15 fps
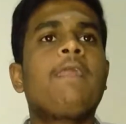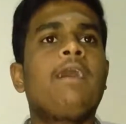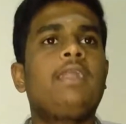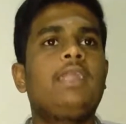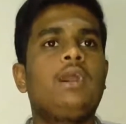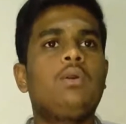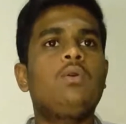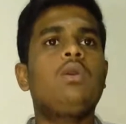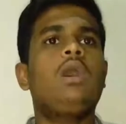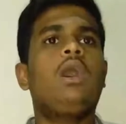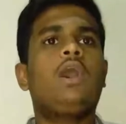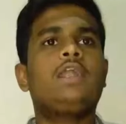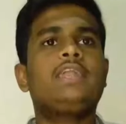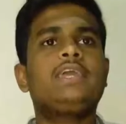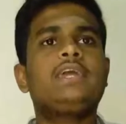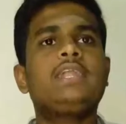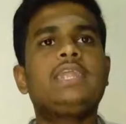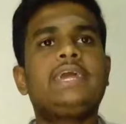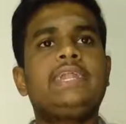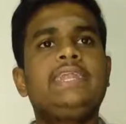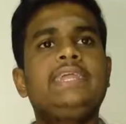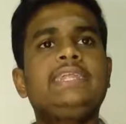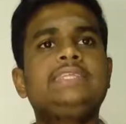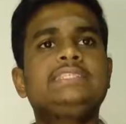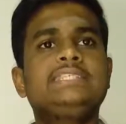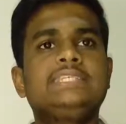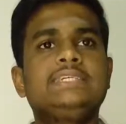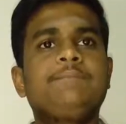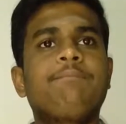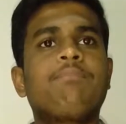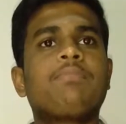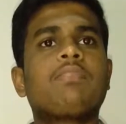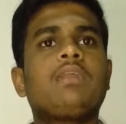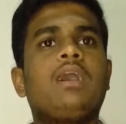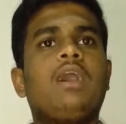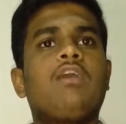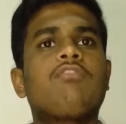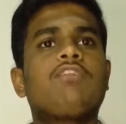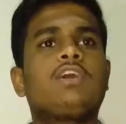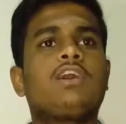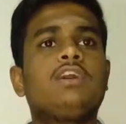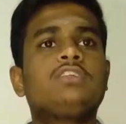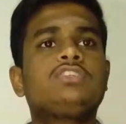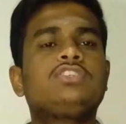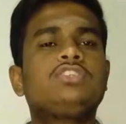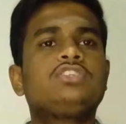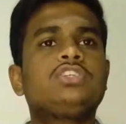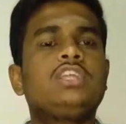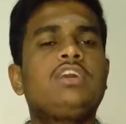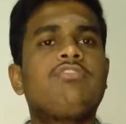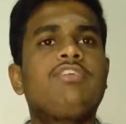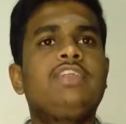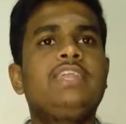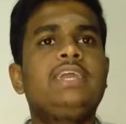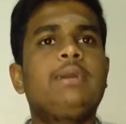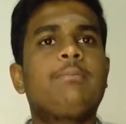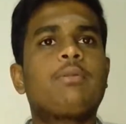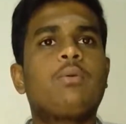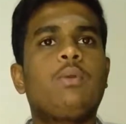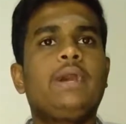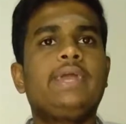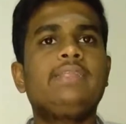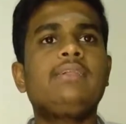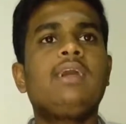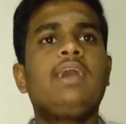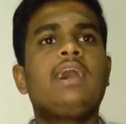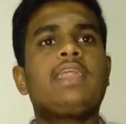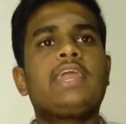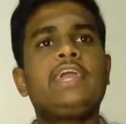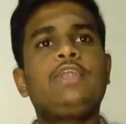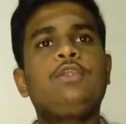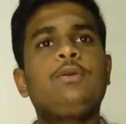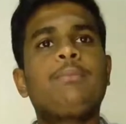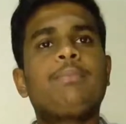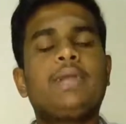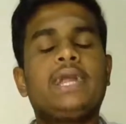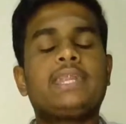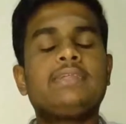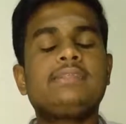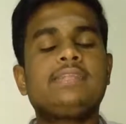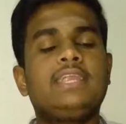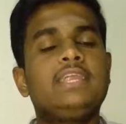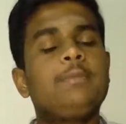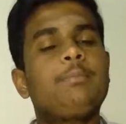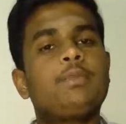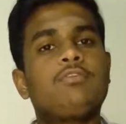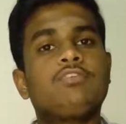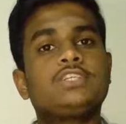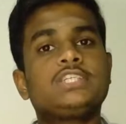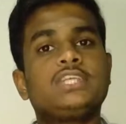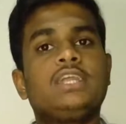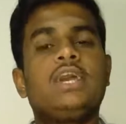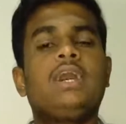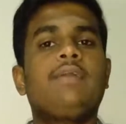Now, Article 19G of the Constitution of India provides right to practice any profession.